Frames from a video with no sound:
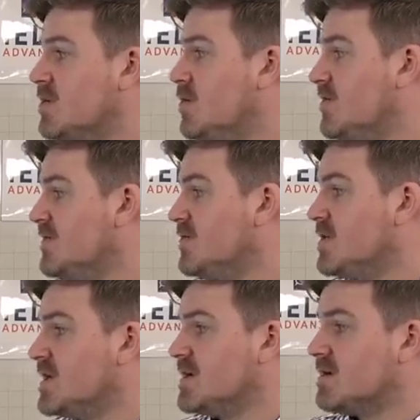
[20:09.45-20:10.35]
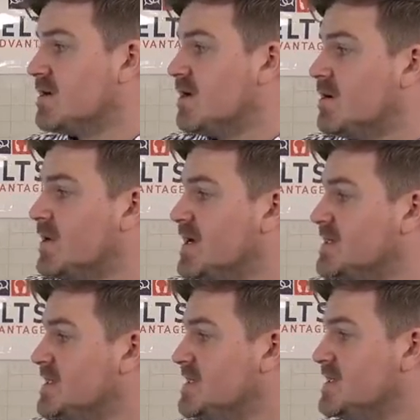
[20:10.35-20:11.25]
overview clear? Are my
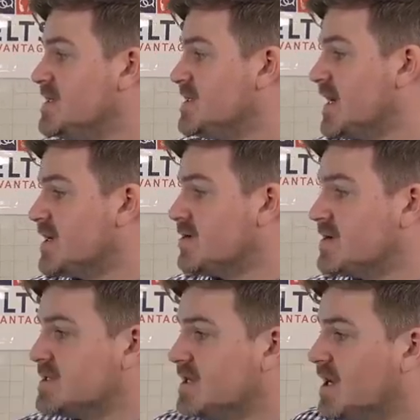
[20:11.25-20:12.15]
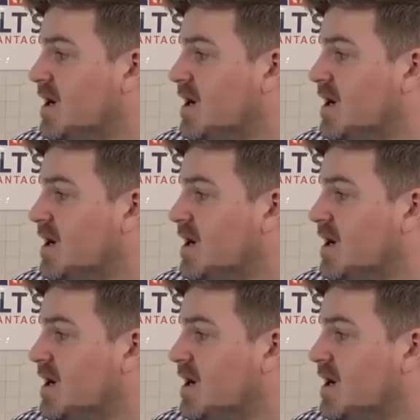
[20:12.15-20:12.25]
details accurate?